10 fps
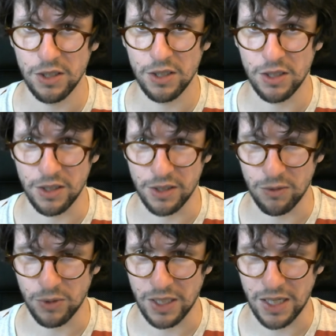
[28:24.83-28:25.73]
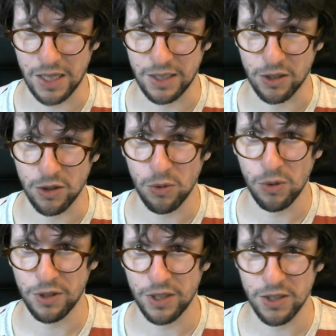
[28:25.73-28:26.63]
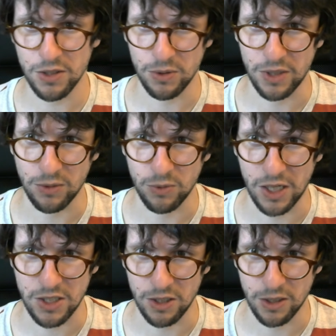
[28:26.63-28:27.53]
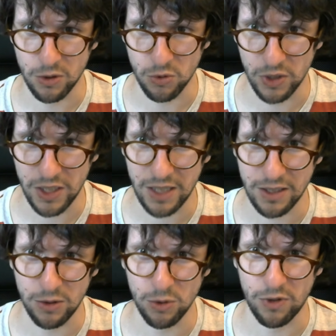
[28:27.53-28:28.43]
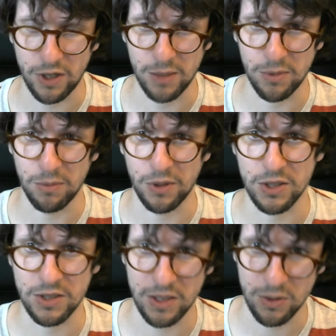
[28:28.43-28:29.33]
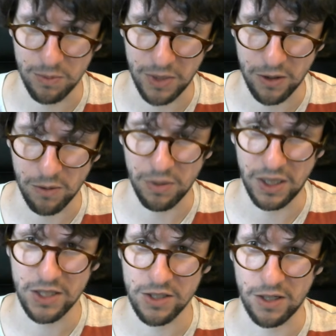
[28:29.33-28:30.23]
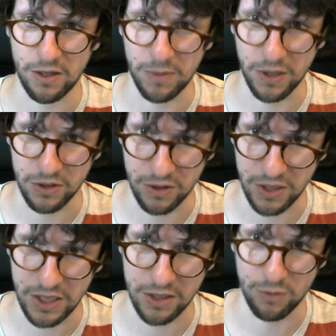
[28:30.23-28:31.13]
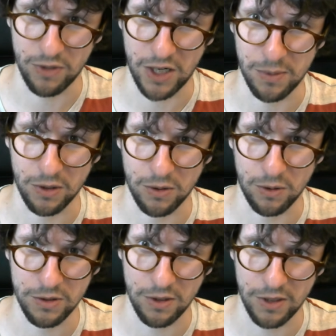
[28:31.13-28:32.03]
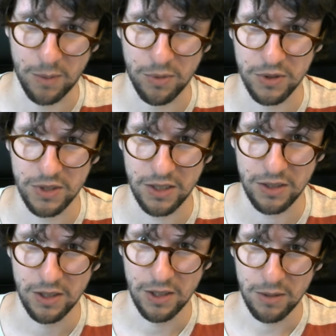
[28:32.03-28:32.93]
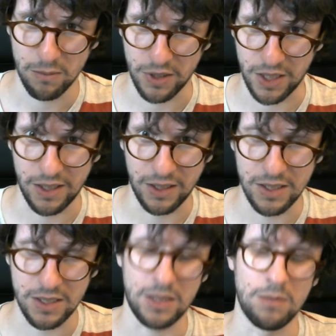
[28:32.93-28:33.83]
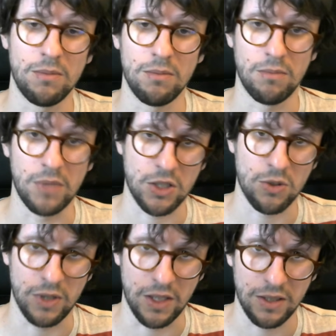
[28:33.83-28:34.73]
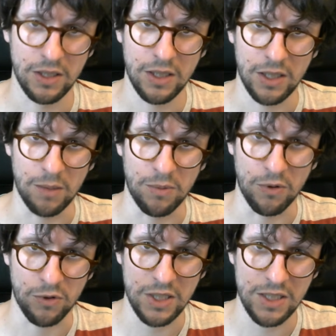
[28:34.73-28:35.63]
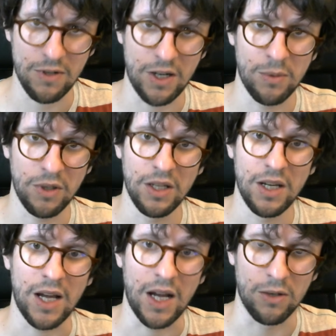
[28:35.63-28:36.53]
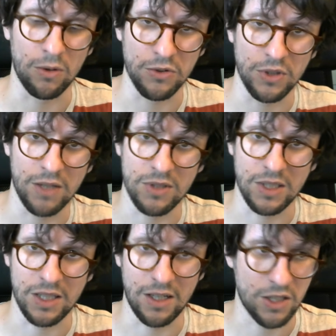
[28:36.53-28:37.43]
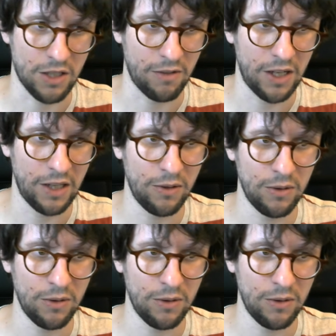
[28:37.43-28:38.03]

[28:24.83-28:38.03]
And then we can add a colon here so that we actually create a new variable, because this would be a compilation error because there is no variable called startHeadPos yet. But adding this in makes sure that it both creates a variable and also gives it an initial value,